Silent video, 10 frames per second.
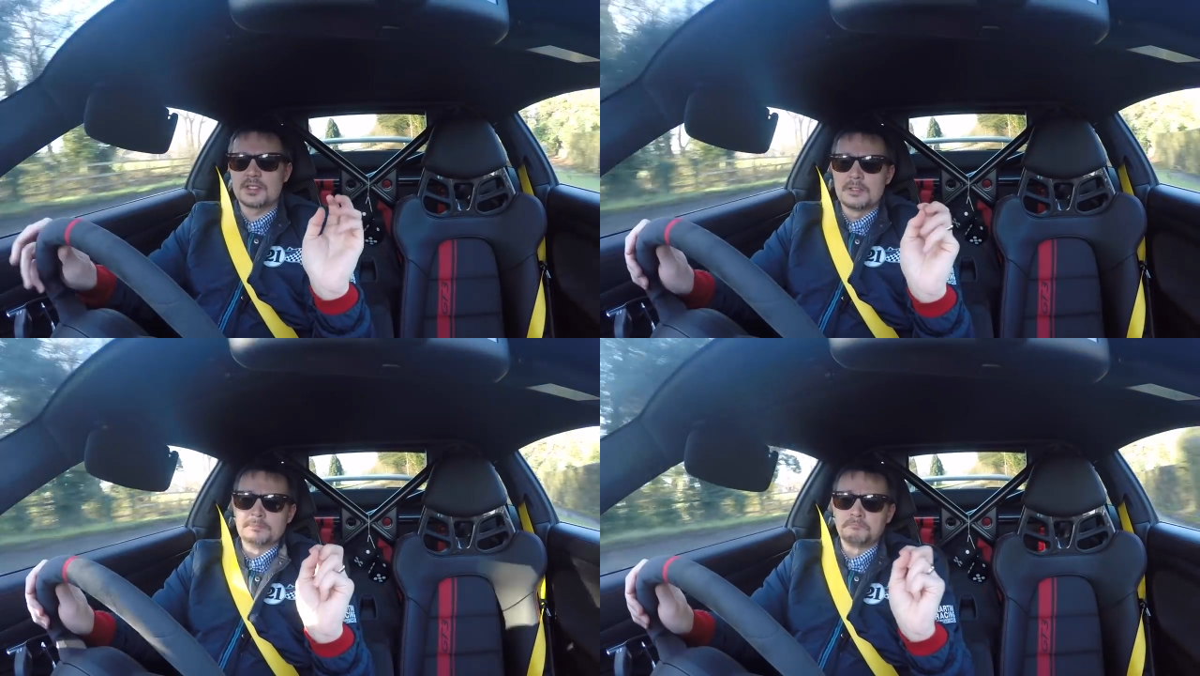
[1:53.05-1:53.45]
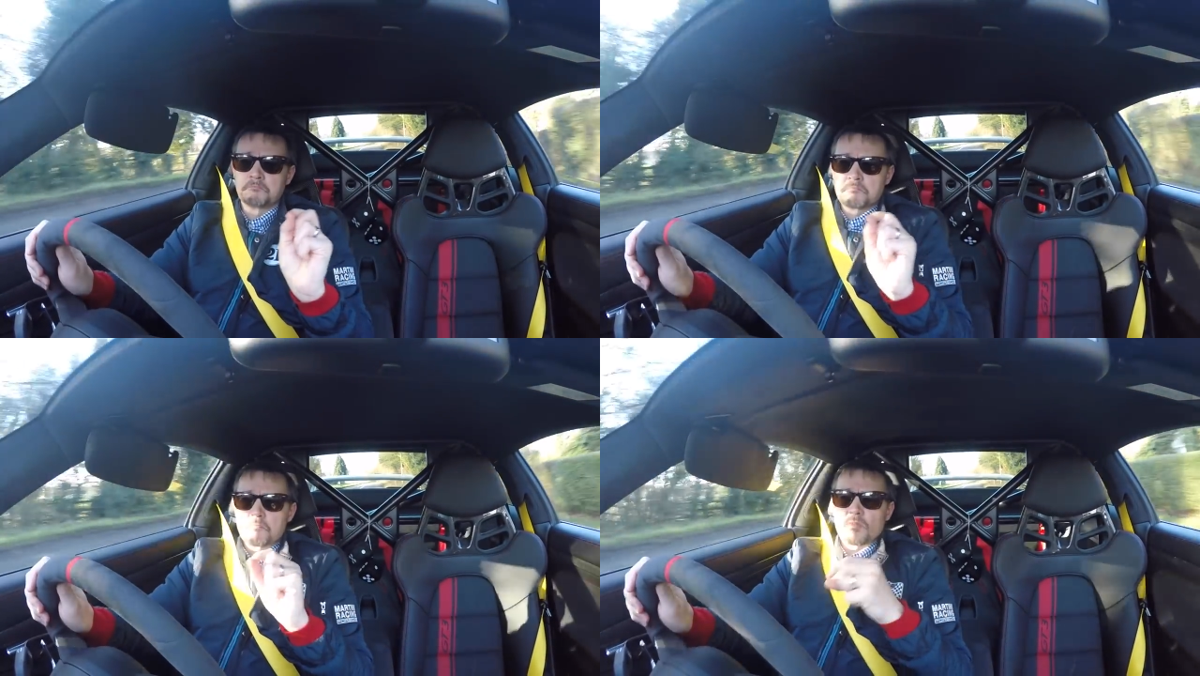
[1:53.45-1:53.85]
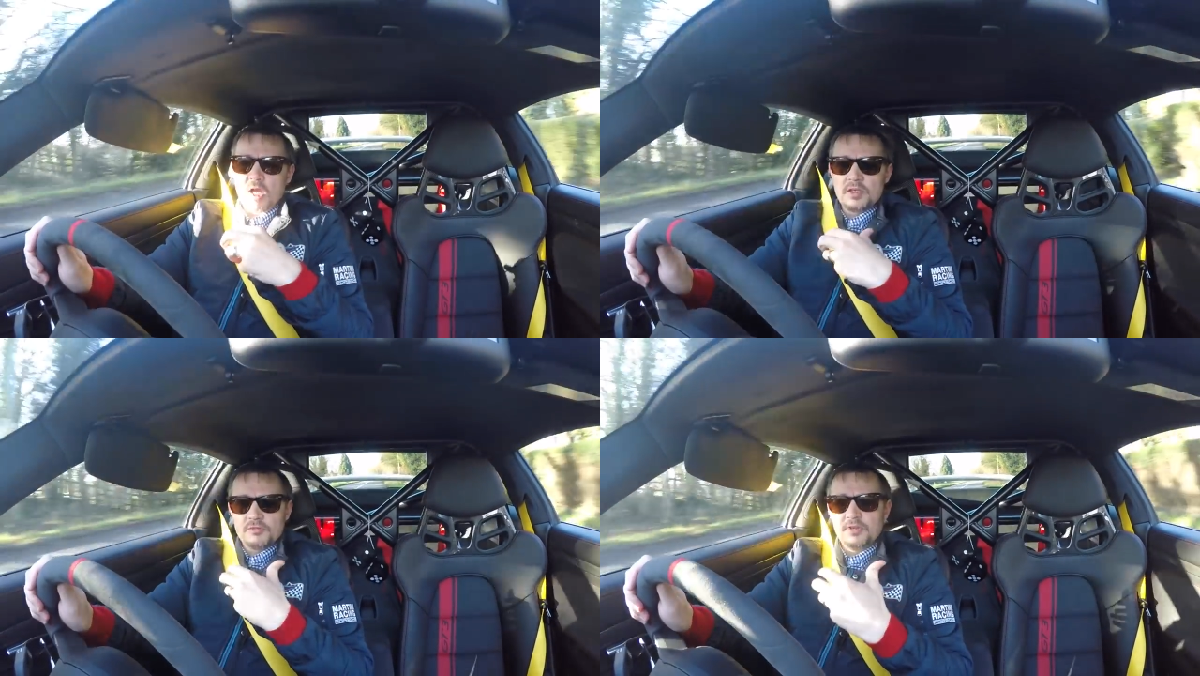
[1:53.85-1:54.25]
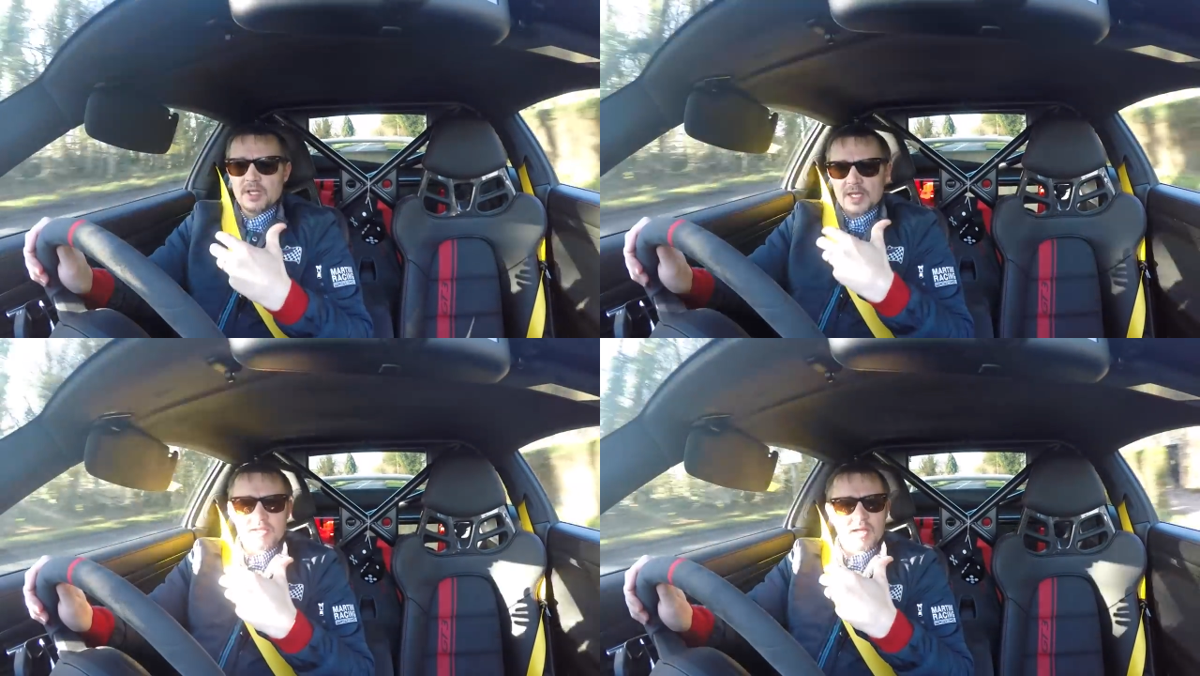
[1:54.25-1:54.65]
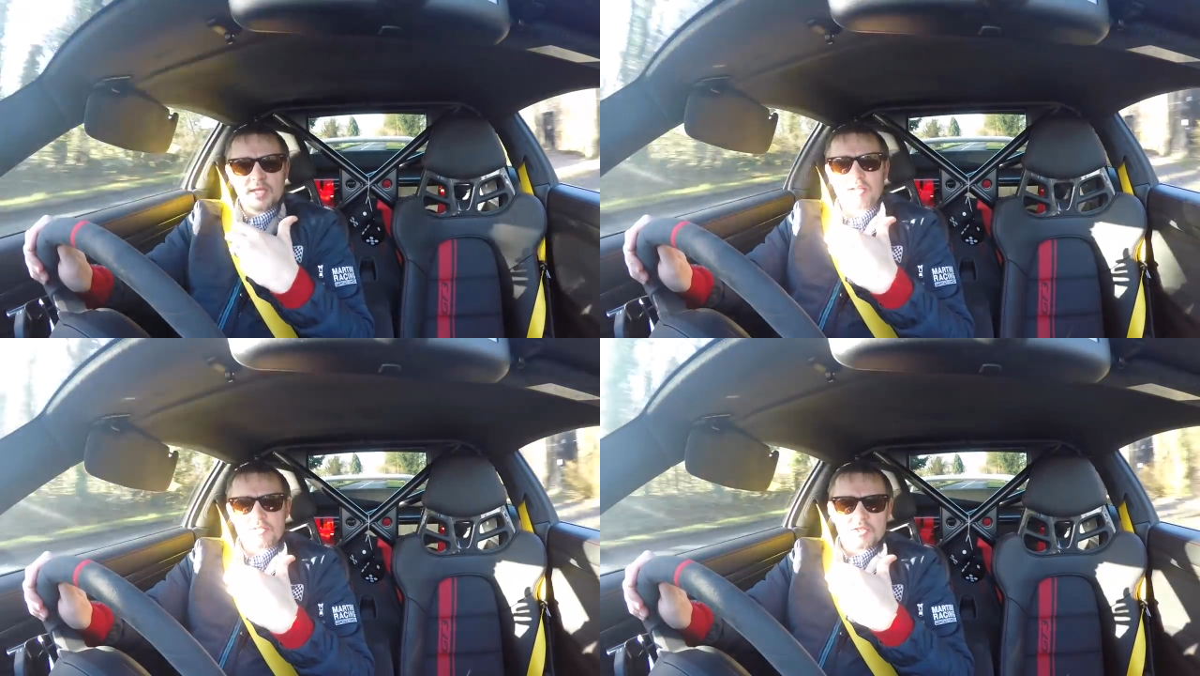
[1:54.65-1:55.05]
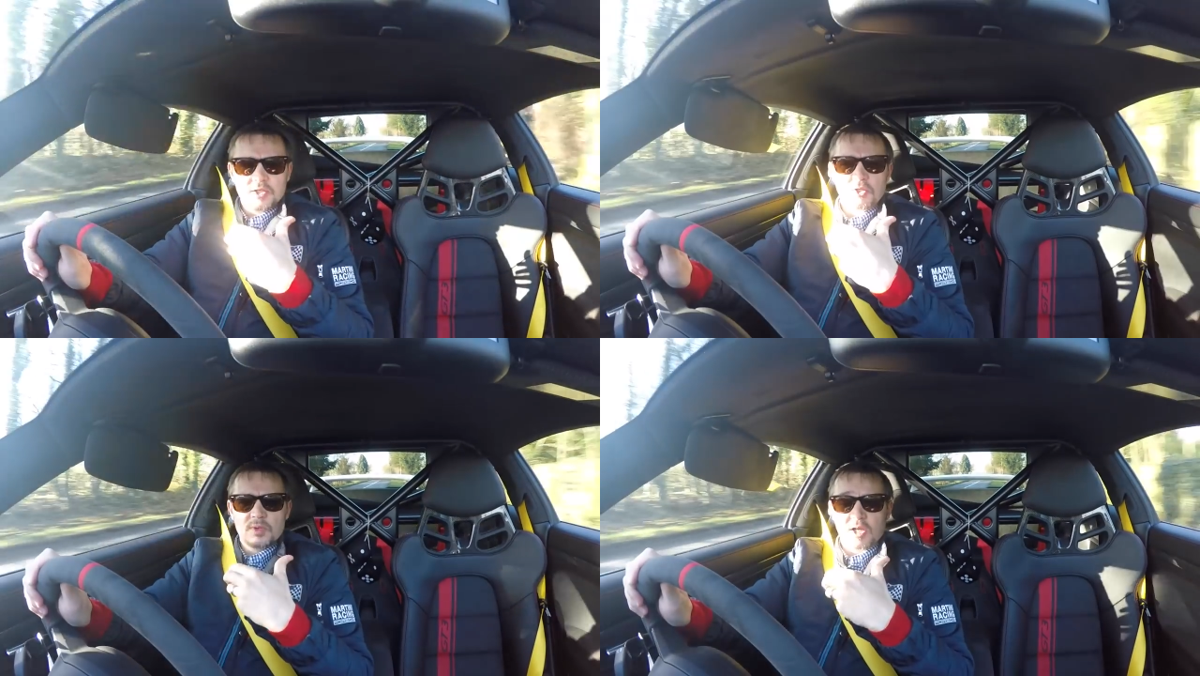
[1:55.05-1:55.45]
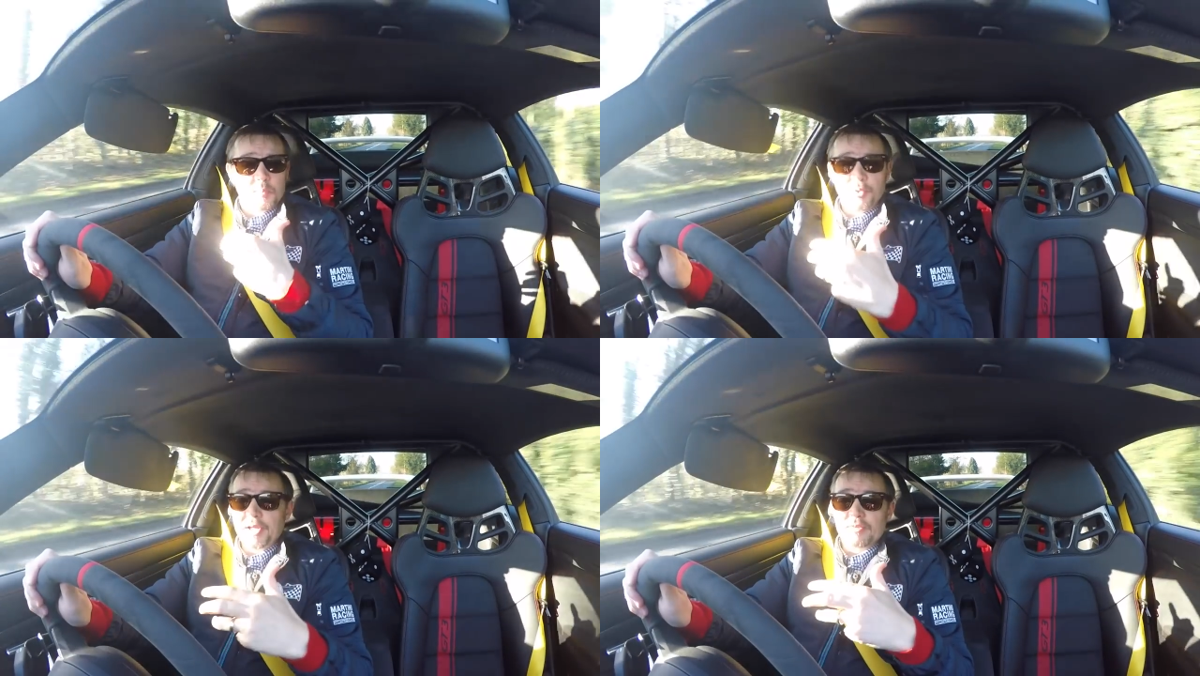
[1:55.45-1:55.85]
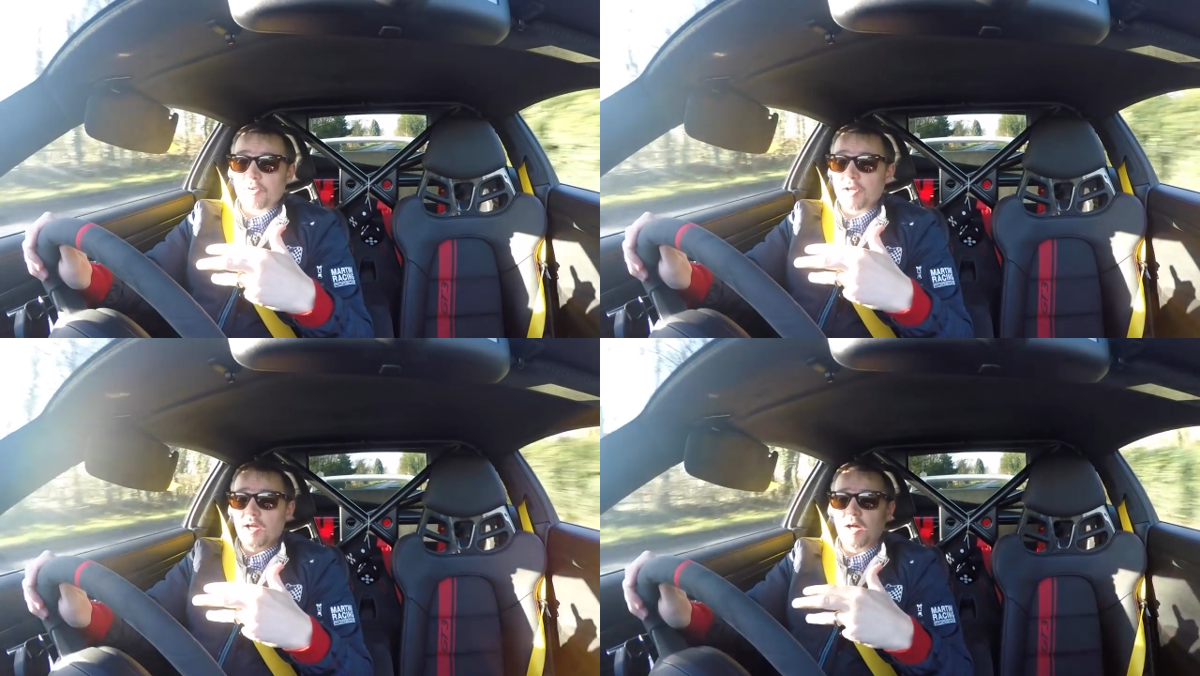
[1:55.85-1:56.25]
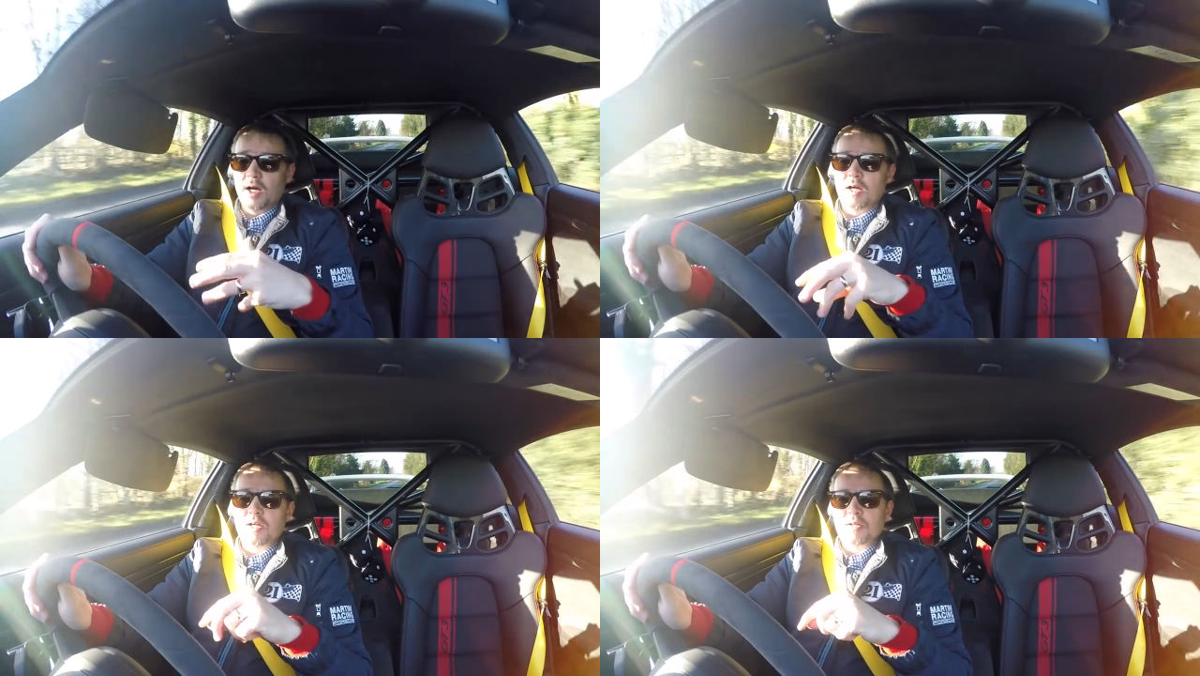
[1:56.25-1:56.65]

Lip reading: and you feel like you're getting into a completely different car